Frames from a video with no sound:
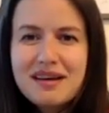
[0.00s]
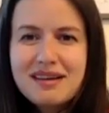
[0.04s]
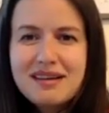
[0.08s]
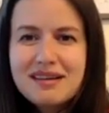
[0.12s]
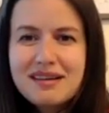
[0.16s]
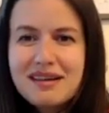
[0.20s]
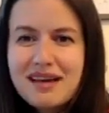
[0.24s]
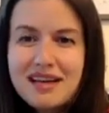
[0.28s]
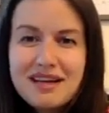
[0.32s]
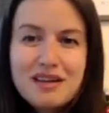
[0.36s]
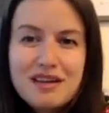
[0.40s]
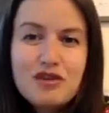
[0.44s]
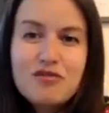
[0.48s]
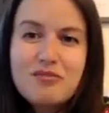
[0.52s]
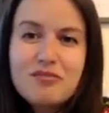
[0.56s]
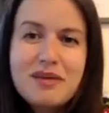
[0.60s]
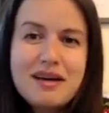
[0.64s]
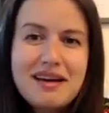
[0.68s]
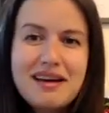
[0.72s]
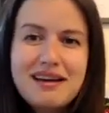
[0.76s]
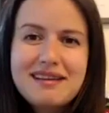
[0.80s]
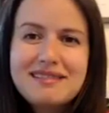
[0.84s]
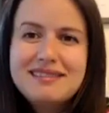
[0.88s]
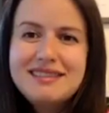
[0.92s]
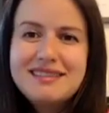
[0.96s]
any of my
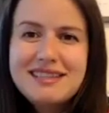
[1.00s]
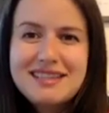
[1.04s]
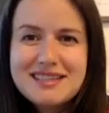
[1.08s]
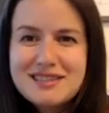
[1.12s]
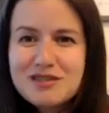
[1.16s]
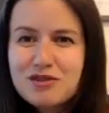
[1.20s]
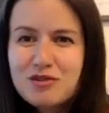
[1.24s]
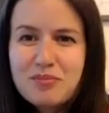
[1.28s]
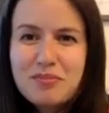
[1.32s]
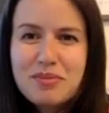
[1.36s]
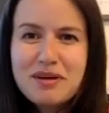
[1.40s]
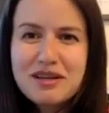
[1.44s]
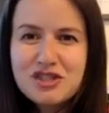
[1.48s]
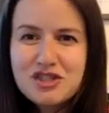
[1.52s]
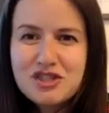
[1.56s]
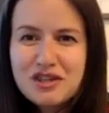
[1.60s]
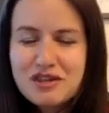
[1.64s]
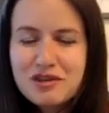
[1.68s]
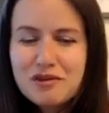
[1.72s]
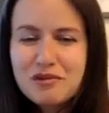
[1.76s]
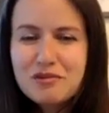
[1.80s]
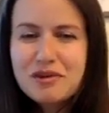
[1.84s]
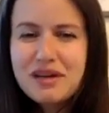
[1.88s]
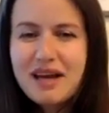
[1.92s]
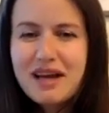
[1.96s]
ideas or passion a
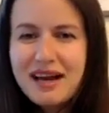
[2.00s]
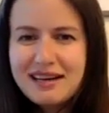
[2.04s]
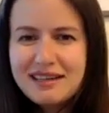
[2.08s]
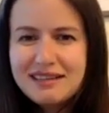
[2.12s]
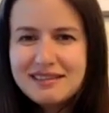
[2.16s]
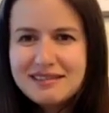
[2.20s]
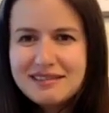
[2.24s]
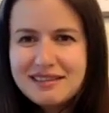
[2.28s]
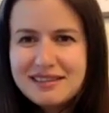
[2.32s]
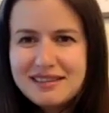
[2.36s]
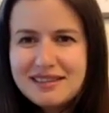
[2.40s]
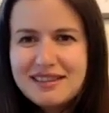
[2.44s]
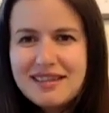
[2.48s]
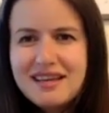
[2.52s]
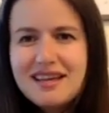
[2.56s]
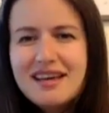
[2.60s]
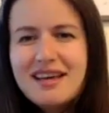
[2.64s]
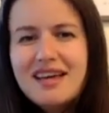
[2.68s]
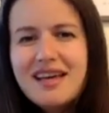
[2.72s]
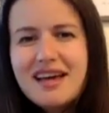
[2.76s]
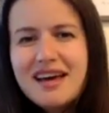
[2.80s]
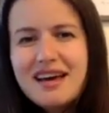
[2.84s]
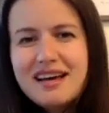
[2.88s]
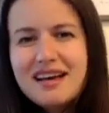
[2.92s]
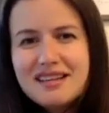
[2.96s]
reality.
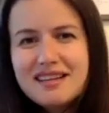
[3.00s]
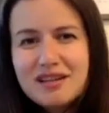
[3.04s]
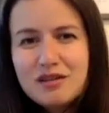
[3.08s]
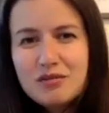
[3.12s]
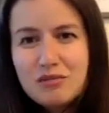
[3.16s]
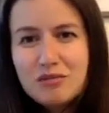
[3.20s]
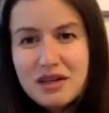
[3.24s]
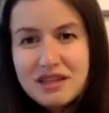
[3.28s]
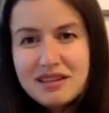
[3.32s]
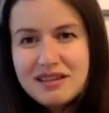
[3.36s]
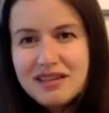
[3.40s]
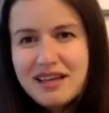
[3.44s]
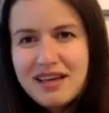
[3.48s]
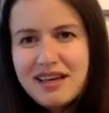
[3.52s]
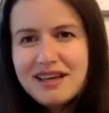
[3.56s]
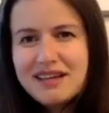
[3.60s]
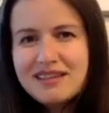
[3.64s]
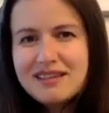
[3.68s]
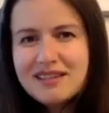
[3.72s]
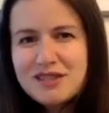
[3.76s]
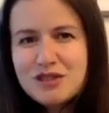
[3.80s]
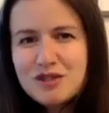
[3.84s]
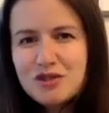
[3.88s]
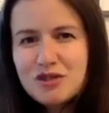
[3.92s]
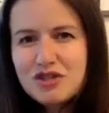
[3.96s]
And then one day at a
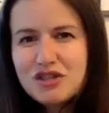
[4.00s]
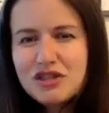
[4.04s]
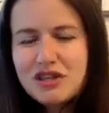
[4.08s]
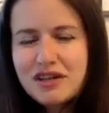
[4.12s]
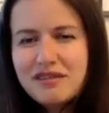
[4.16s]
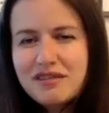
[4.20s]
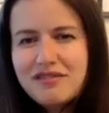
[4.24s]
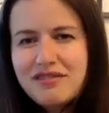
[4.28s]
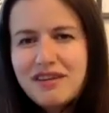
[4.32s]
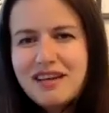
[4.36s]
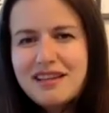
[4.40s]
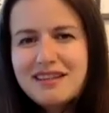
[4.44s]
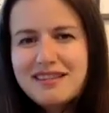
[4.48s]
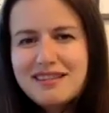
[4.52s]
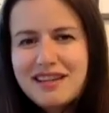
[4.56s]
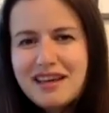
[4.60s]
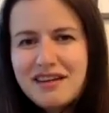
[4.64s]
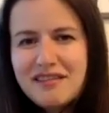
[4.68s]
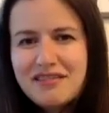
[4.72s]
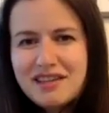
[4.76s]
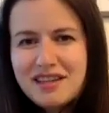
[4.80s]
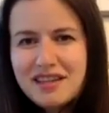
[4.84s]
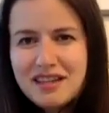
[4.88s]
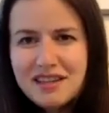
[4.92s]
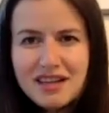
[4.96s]
social event, David
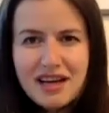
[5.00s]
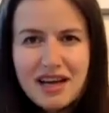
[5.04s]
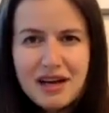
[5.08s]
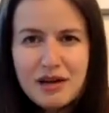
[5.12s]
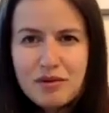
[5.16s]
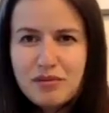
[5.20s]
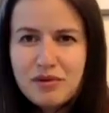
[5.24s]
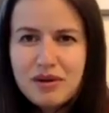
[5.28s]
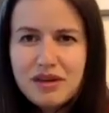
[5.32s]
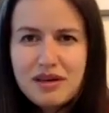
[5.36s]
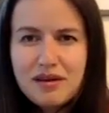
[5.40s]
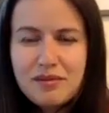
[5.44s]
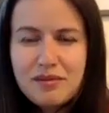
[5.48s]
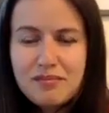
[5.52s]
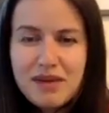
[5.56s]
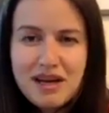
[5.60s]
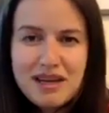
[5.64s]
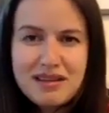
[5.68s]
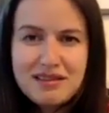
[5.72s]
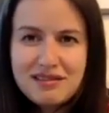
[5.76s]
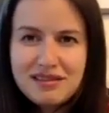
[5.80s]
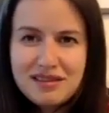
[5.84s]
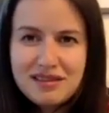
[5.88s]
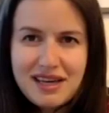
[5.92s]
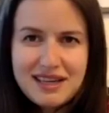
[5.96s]
and I, we met
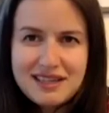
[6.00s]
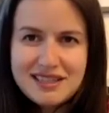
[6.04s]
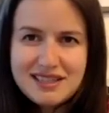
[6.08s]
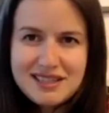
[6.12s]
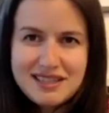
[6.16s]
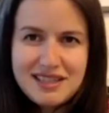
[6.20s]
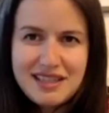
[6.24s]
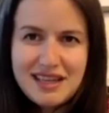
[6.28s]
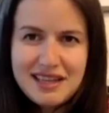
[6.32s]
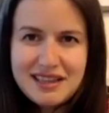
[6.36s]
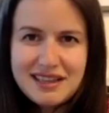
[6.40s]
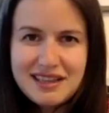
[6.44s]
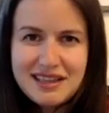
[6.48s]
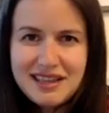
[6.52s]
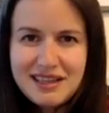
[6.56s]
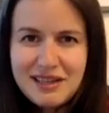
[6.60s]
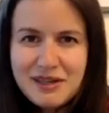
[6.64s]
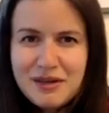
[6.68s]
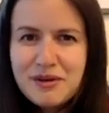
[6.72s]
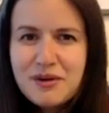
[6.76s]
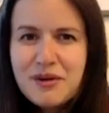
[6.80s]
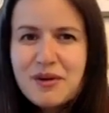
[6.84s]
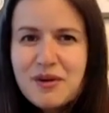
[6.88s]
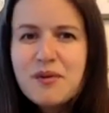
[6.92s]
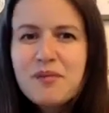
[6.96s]
accidentally.
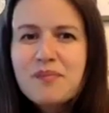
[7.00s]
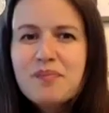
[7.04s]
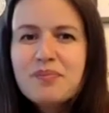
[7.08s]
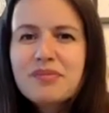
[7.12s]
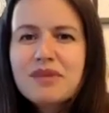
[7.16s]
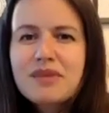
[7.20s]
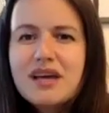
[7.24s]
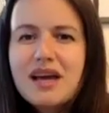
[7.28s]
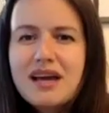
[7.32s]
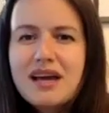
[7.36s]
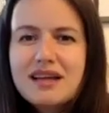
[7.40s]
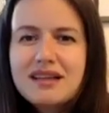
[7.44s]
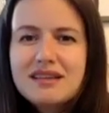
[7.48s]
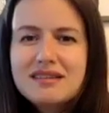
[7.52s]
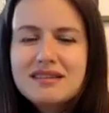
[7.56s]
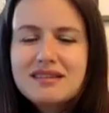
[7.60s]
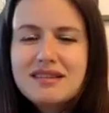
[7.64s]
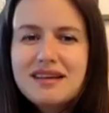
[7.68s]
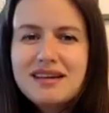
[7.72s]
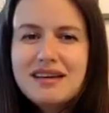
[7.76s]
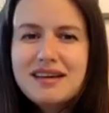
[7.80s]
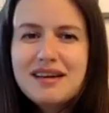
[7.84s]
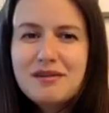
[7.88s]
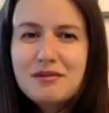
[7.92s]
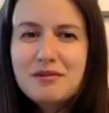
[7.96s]
And
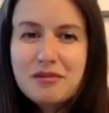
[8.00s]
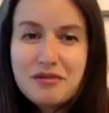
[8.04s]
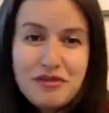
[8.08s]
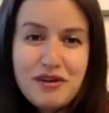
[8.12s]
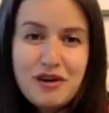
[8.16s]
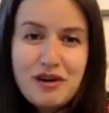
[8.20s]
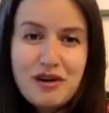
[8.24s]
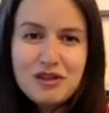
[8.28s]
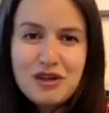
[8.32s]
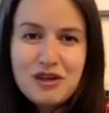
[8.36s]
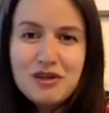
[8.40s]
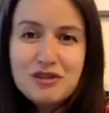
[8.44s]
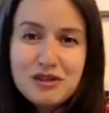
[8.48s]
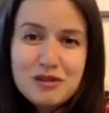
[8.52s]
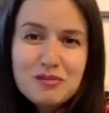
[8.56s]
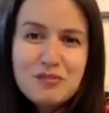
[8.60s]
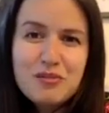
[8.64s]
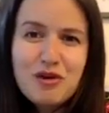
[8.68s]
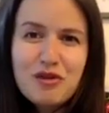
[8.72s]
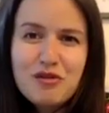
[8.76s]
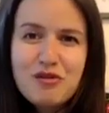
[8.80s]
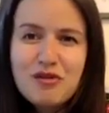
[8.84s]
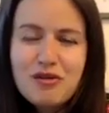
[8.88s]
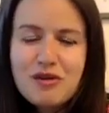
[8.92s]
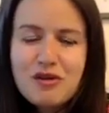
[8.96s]
we found out that
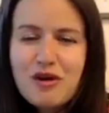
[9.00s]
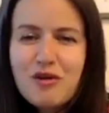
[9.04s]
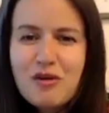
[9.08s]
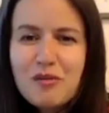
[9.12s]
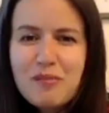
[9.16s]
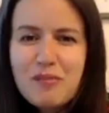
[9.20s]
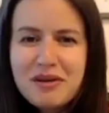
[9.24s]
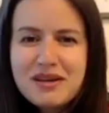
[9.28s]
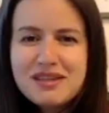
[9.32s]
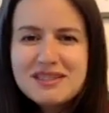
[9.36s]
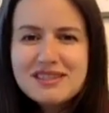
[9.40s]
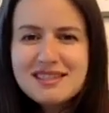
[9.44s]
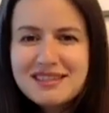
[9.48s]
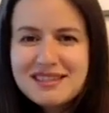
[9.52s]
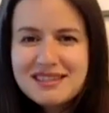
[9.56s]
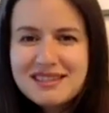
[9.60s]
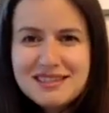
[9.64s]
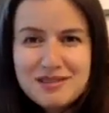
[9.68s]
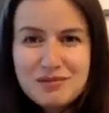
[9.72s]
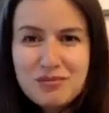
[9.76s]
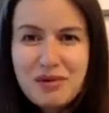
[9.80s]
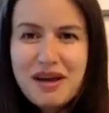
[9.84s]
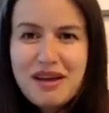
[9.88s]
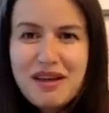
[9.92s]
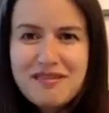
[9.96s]
both of our passion is
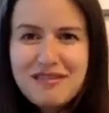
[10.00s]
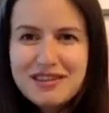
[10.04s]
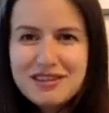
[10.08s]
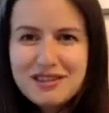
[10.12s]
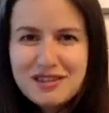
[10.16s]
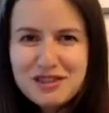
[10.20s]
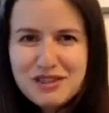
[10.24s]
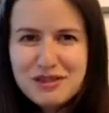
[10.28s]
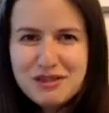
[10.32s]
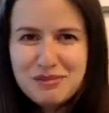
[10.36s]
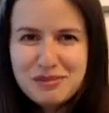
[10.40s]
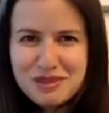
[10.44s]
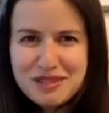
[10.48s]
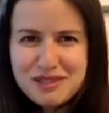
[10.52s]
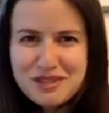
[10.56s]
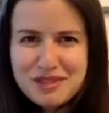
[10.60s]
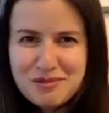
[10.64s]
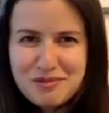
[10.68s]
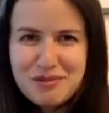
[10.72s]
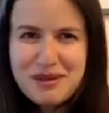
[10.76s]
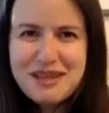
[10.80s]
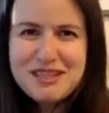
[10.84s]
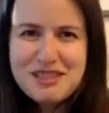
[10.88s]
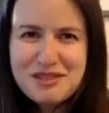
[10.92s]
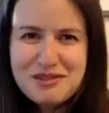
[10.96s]
wave energy, which is
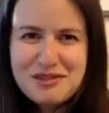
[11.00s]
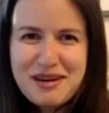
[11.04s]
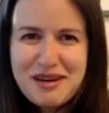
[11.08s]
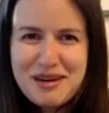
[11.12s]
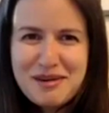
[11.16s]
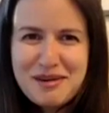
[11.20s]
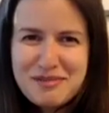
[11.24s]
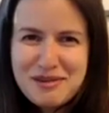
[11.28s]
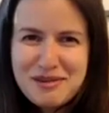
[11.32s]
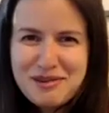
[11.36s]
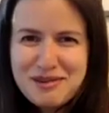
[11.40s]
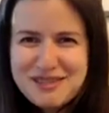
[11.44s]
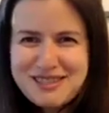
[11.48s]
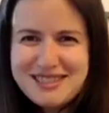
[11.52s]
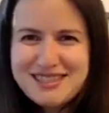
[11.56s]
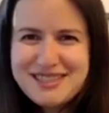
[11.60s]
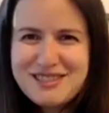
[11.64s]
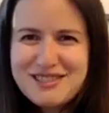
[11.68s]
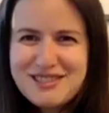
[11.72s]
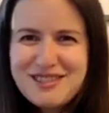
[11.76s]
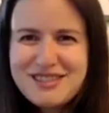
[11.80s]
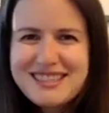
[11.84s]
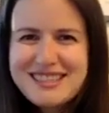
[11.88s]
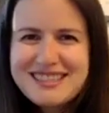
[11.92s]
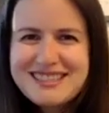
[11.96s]
quite rare because it's
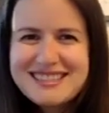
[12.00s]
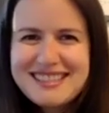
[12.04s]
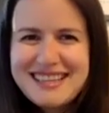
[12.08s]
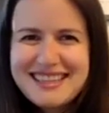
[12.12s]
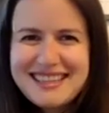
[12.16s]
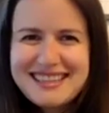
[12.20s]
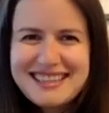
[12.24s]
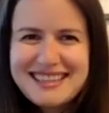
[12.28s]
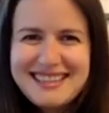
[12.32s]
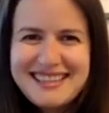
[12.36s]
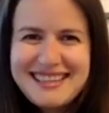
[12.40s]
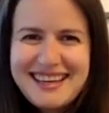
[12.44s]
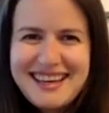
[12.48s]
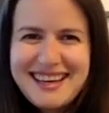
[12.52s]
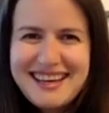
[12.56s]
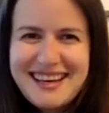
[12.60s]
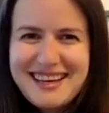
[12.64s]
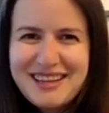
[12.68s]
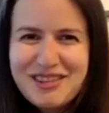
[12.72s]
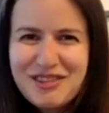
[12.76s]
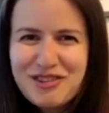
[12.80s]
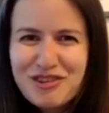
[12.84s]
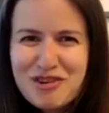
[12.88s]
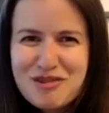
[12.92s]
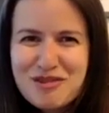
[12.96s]
not exactly a
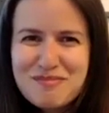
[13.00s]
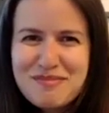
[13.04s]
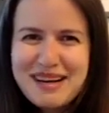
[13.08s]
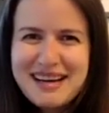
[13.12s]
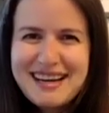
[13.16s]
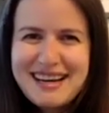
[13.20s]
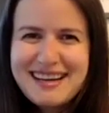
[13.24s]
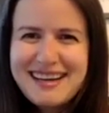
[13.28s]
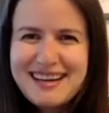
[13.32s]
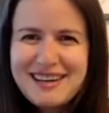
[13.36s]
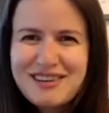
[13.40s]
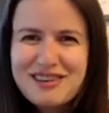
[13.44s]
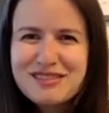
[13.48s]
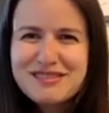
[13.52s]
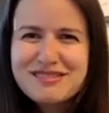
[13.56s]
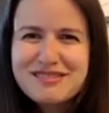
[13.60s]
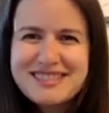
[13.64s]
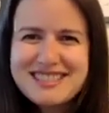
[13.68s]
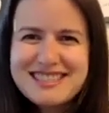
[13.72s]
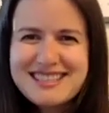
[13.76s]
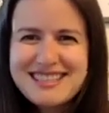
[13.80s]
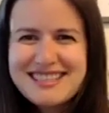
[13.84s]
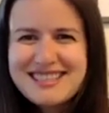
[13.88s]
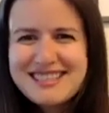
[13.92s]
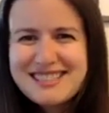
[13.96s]
normal
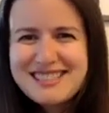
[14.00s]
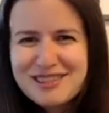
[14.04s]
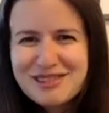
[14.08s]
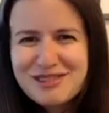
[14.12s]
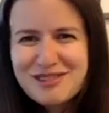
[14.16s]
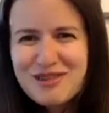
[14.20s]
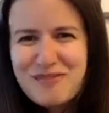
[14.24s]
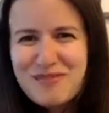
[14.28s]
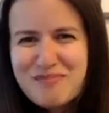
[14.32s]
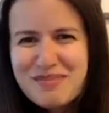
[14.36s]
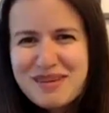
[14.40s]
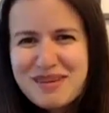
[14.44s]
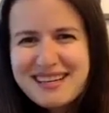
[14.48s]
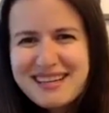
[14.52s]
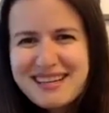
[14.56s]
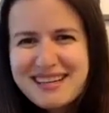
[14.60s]
conversation topic.